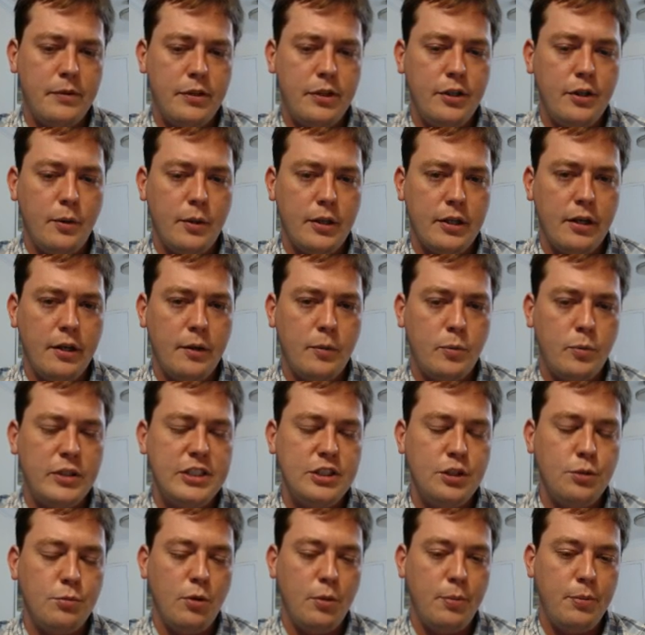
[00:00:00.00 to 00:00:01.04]
a
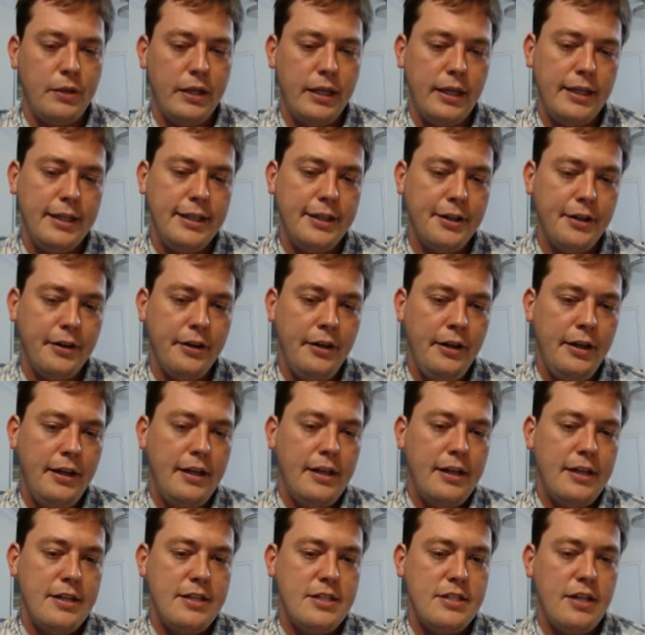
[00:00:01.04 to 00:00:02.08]
reasonable plan here
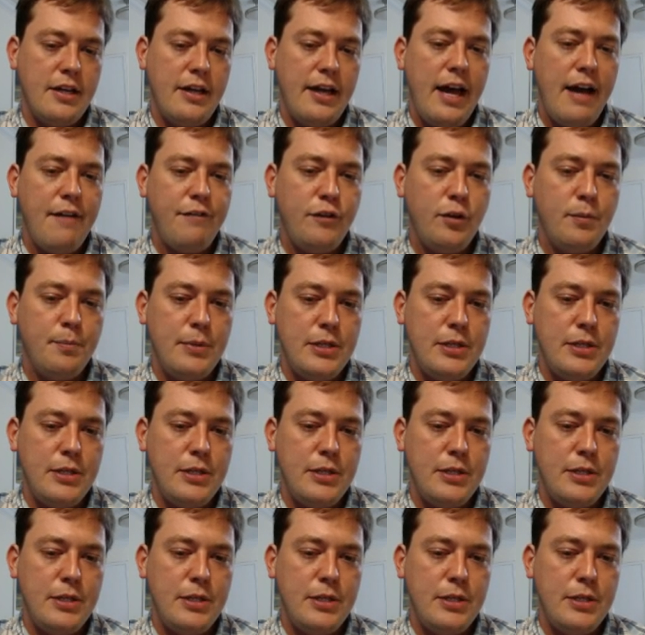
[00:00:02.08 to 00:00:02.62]
is after